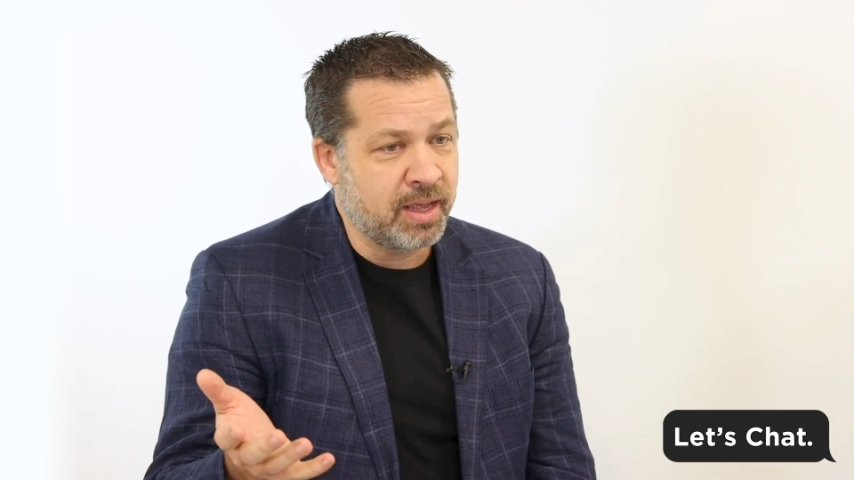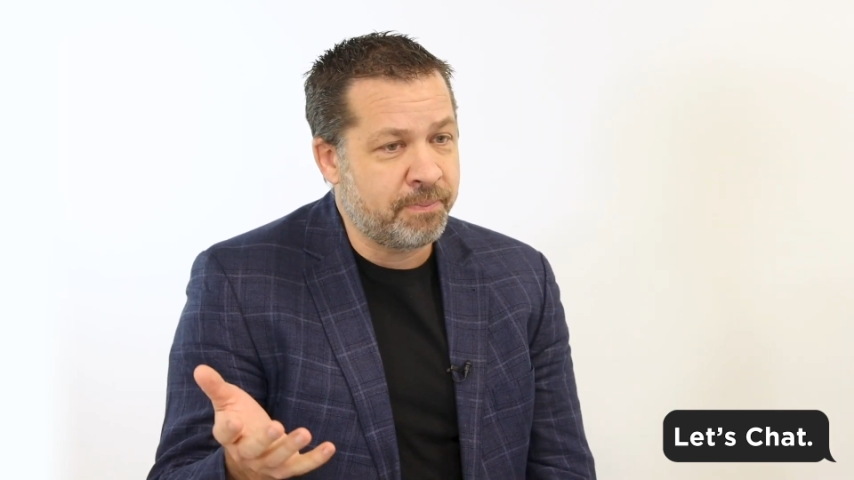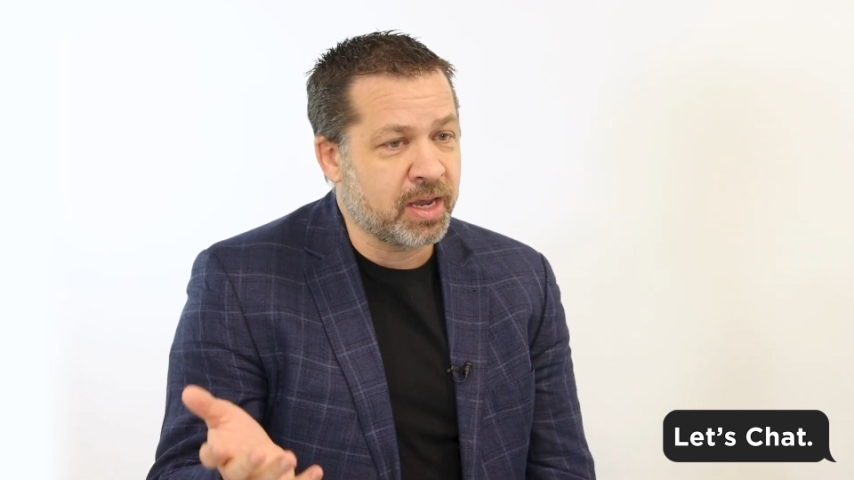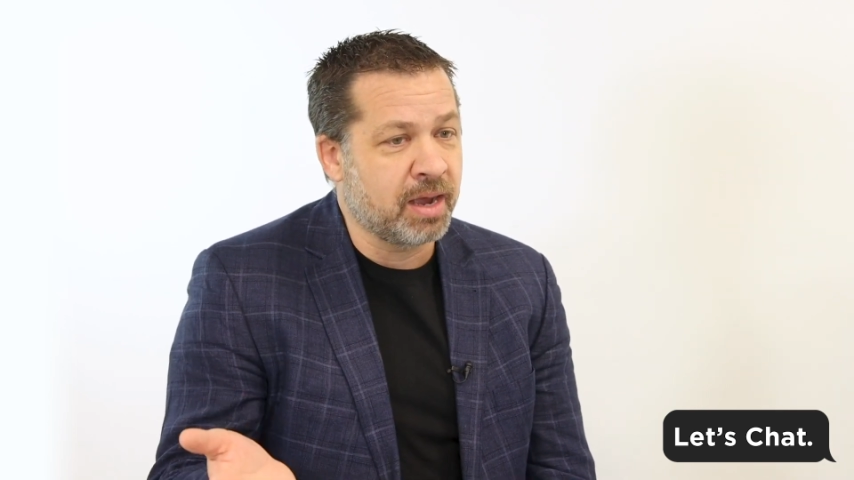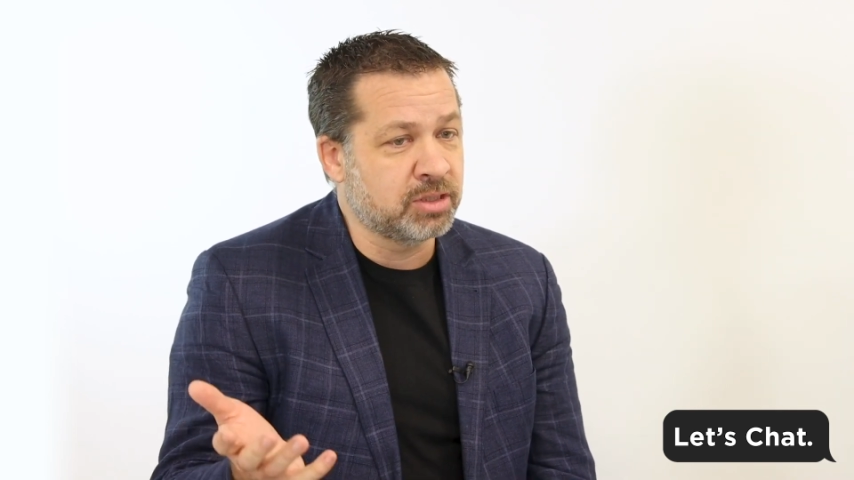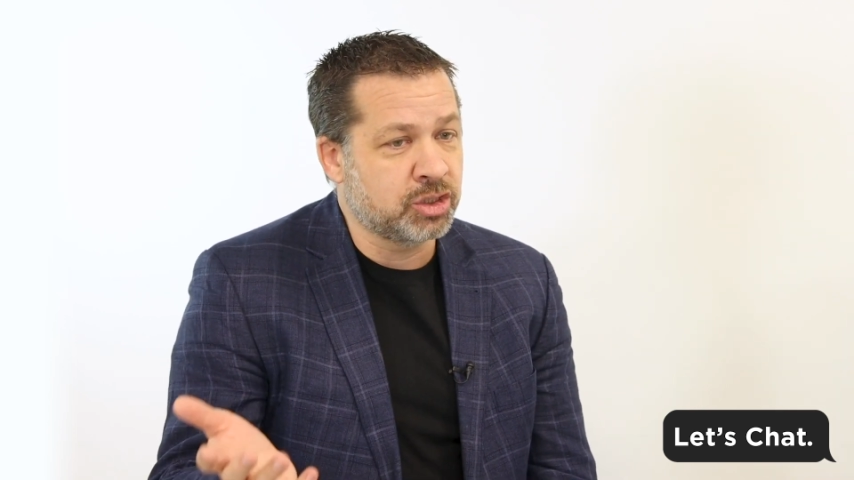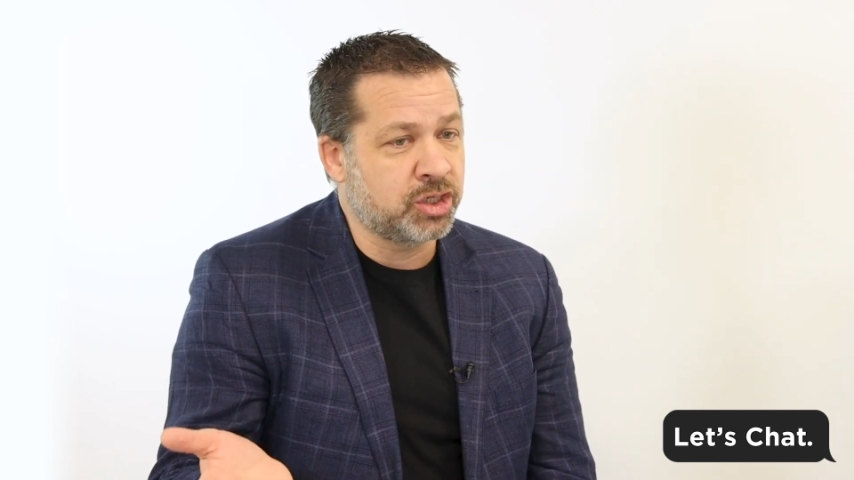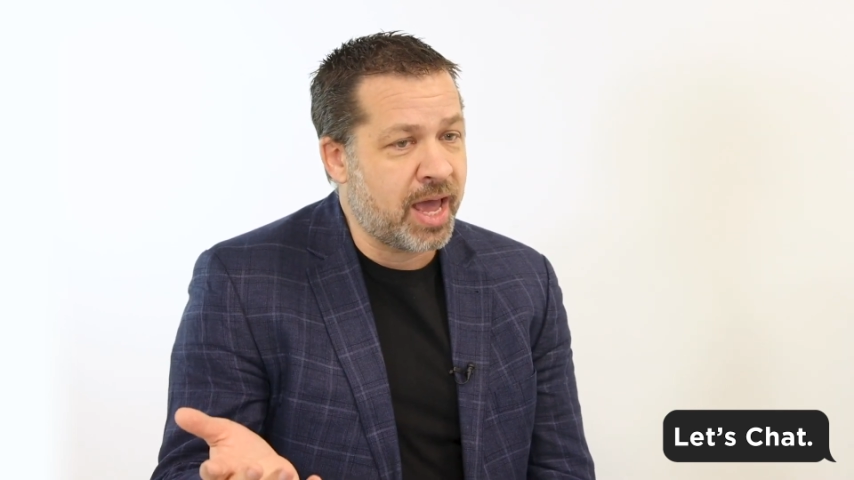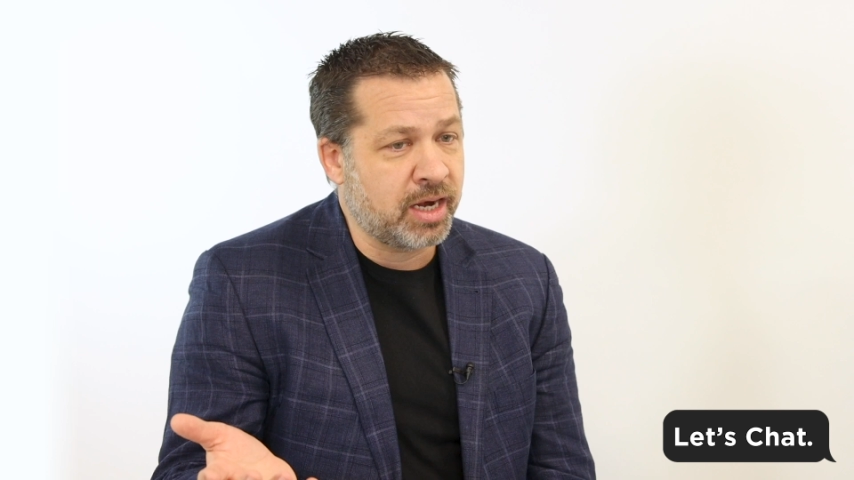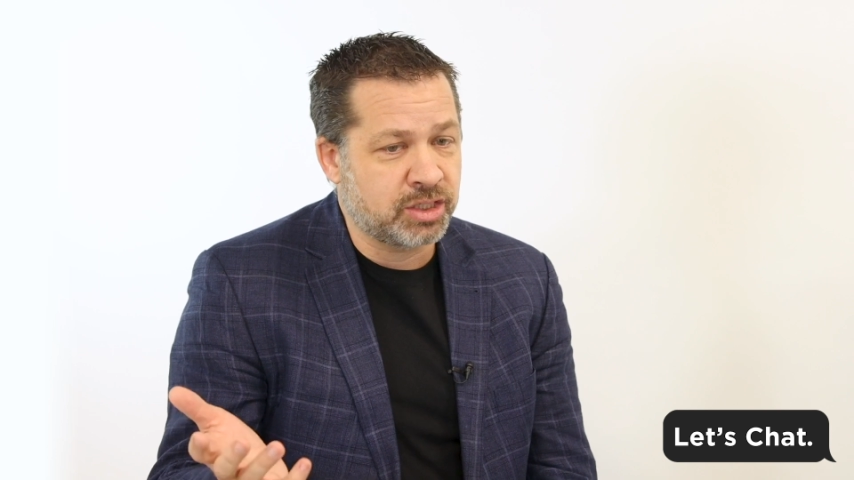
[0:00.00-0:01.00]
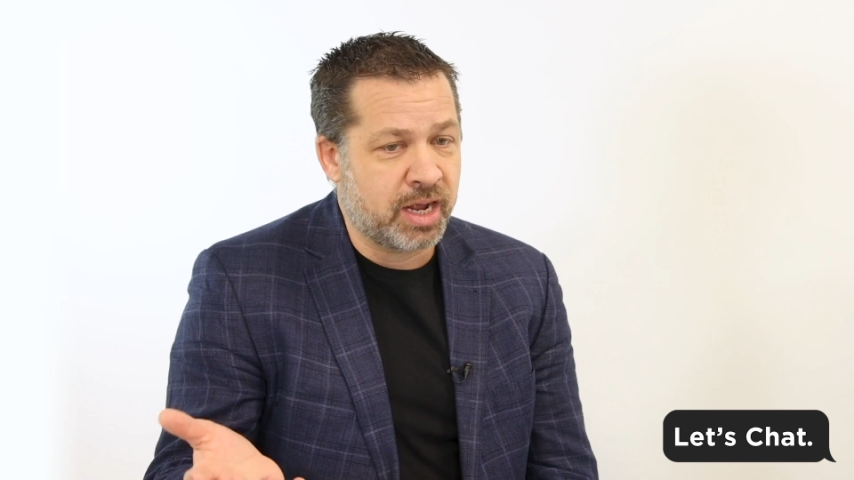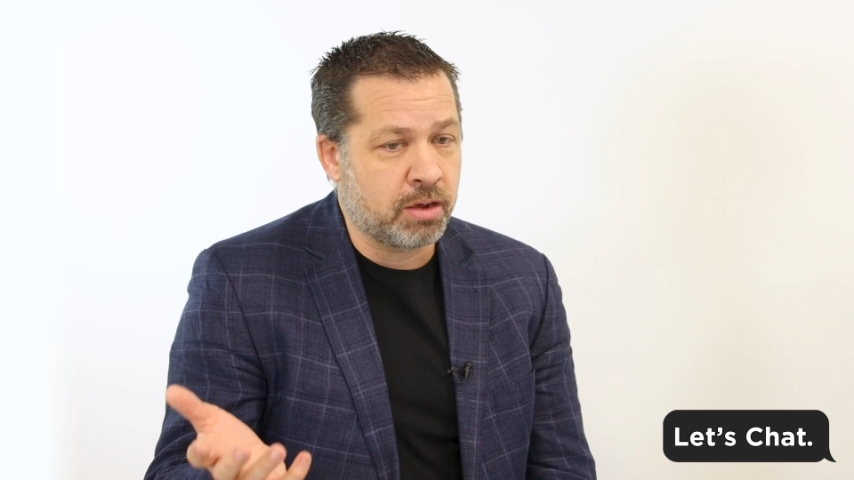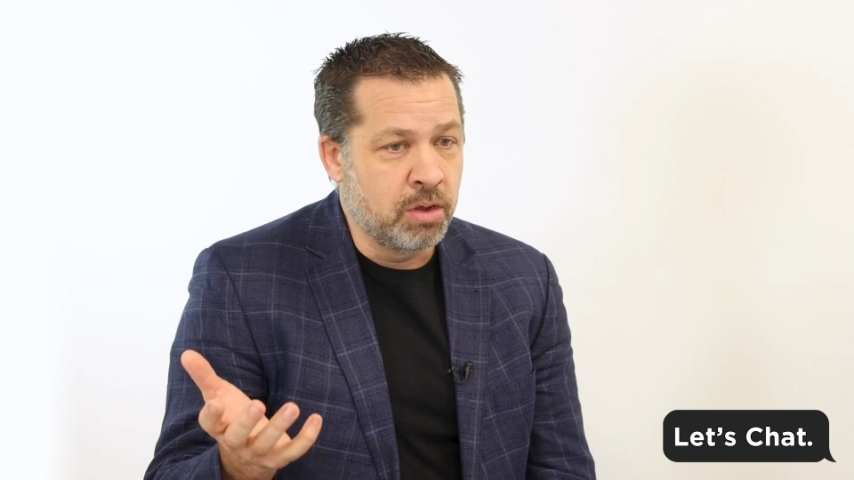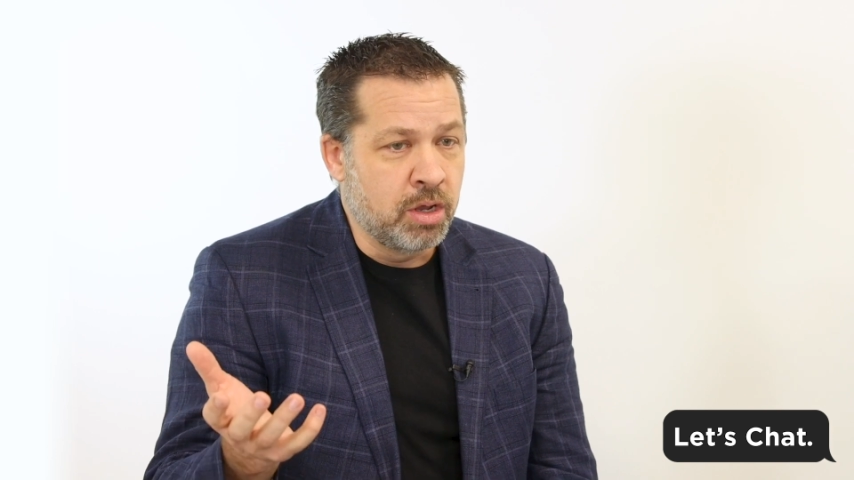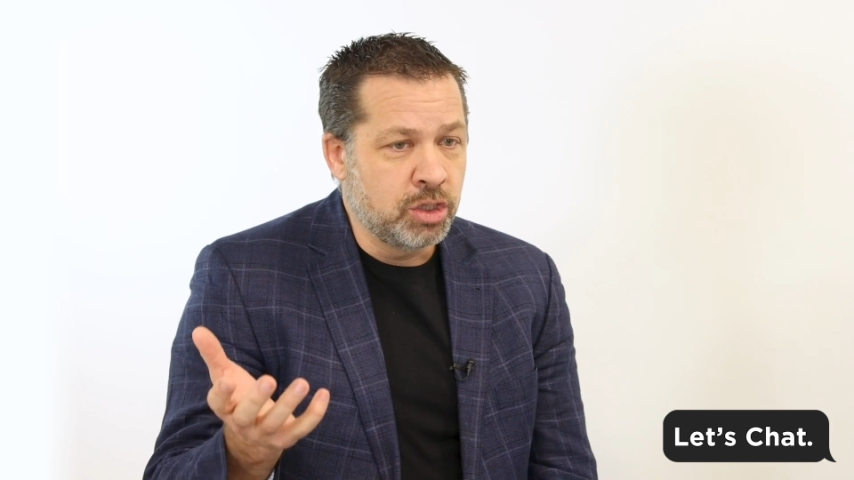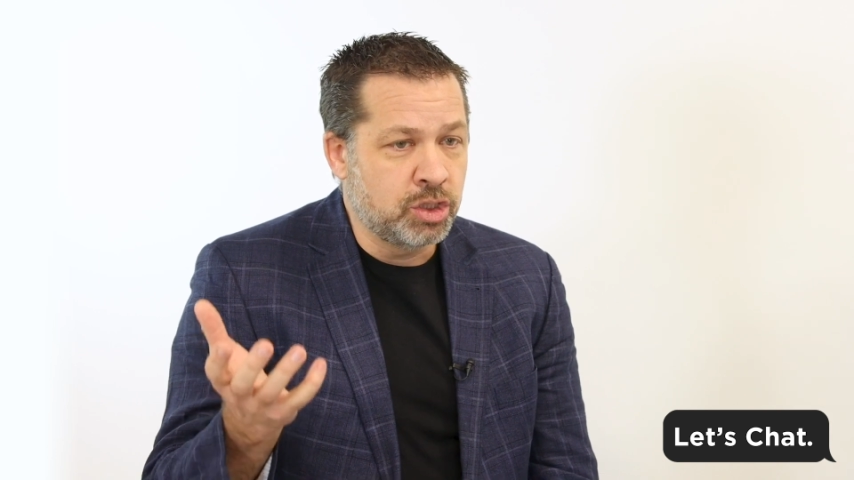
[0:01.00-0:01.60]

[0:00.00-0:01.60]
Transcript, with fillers: It becomes a challenge now.